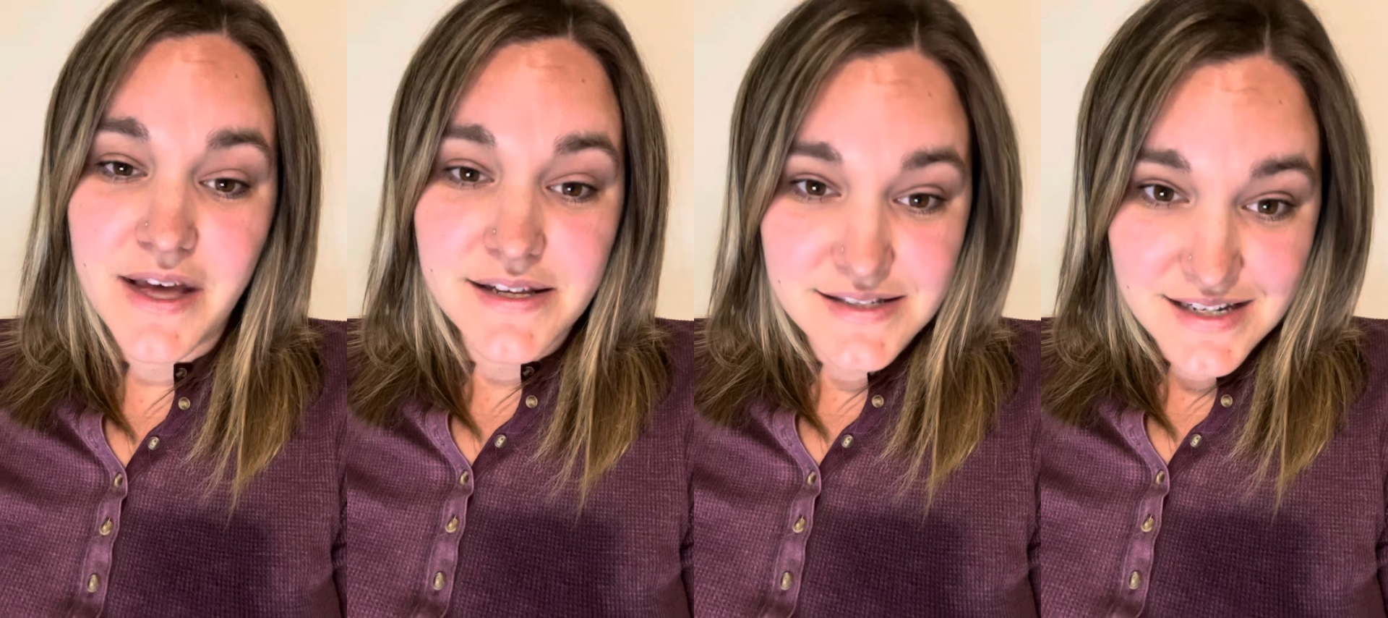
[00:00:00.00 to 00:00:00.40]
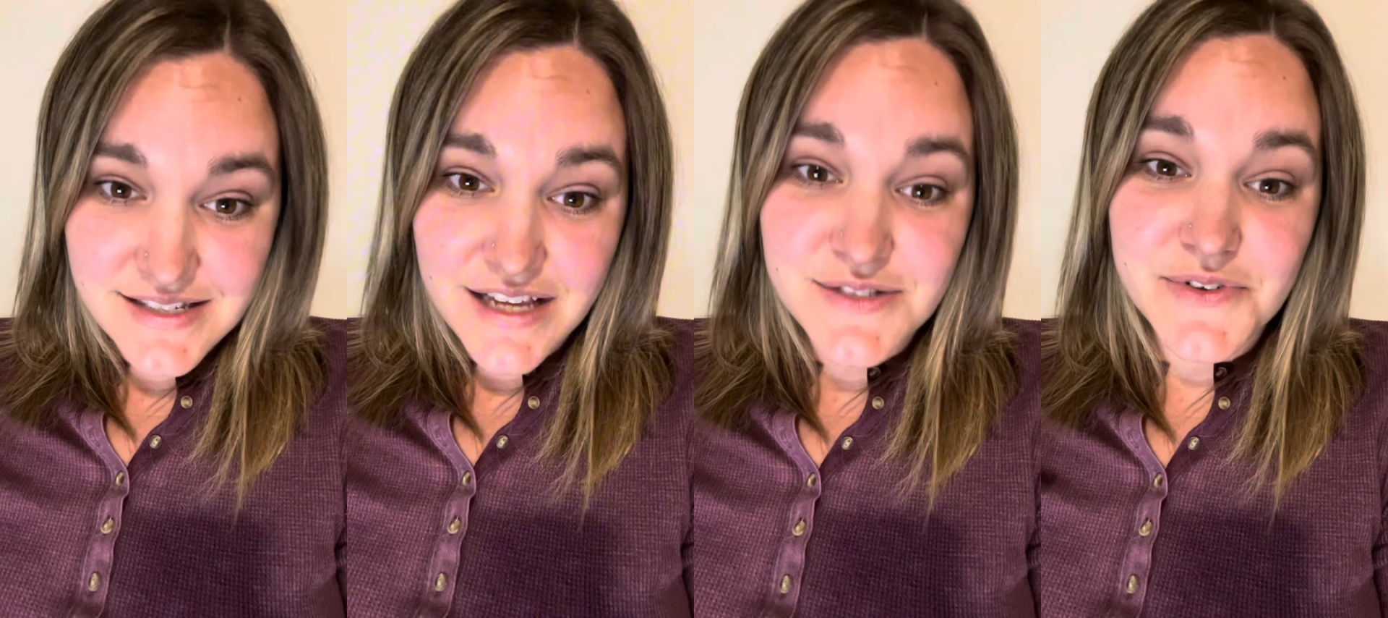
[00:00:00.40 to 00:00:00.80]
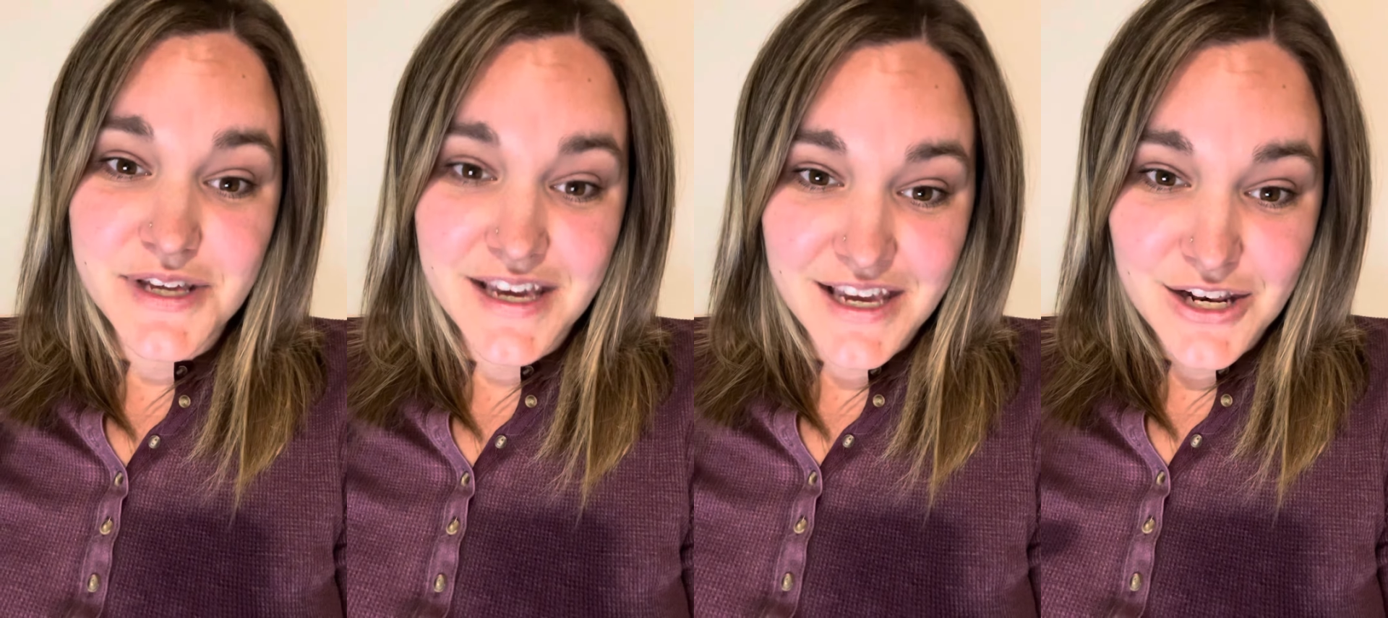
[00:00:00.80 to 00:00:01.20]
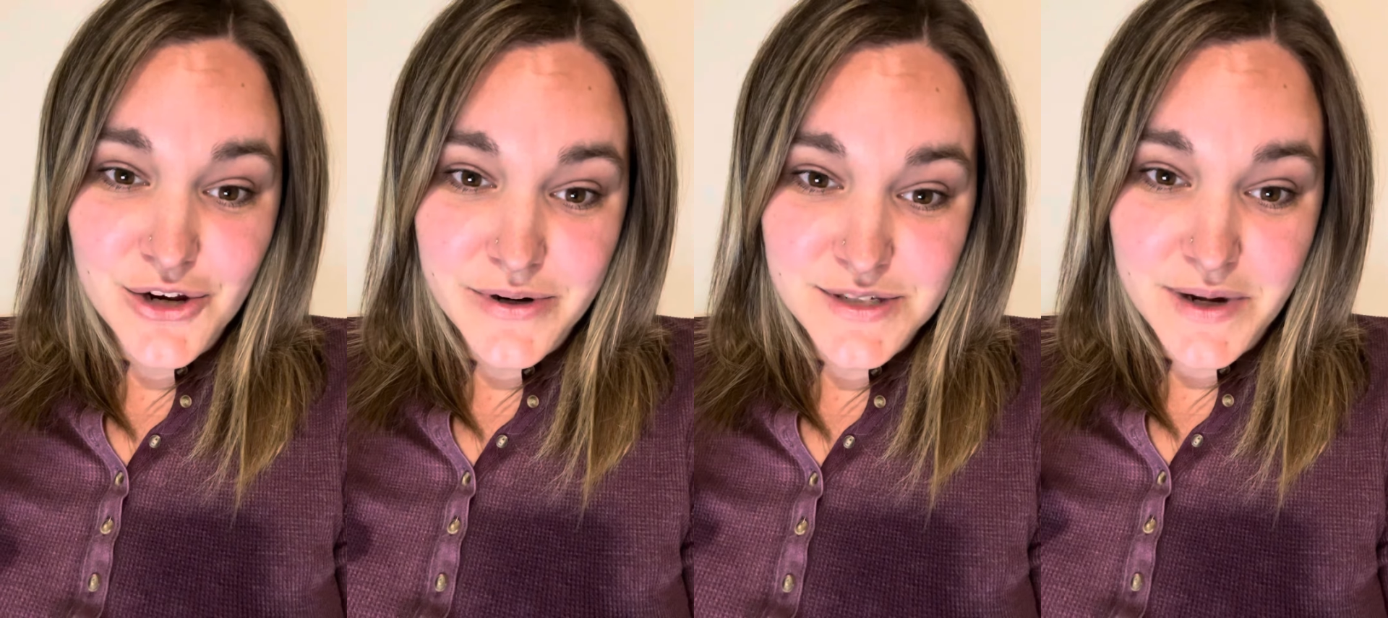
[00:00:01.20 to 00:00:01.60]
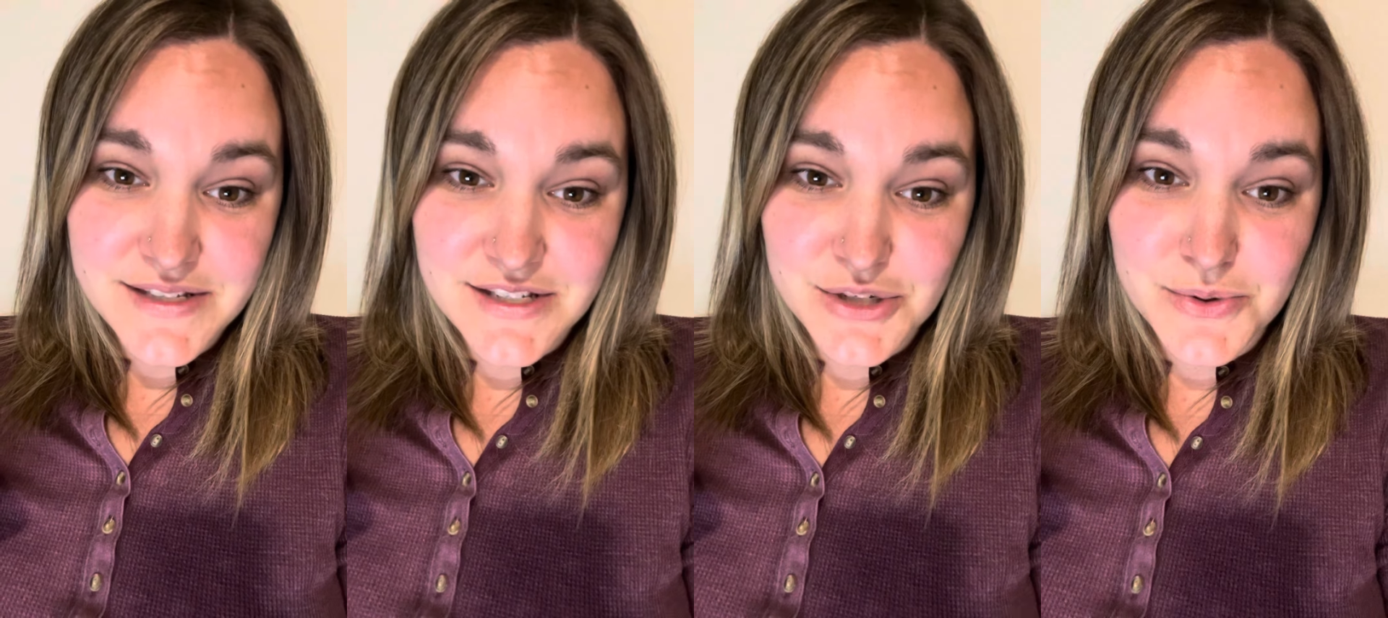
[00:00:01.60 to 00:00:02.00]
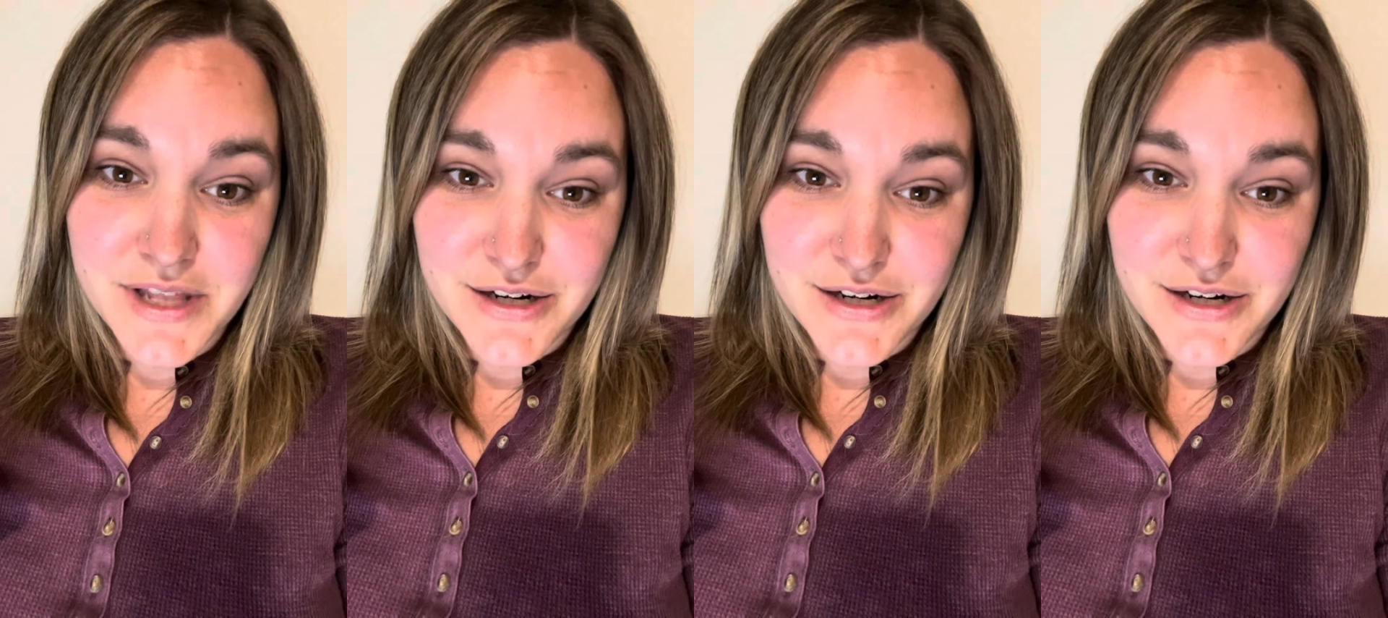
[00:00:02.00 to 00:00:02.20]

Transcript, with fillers: successfully in your response to letter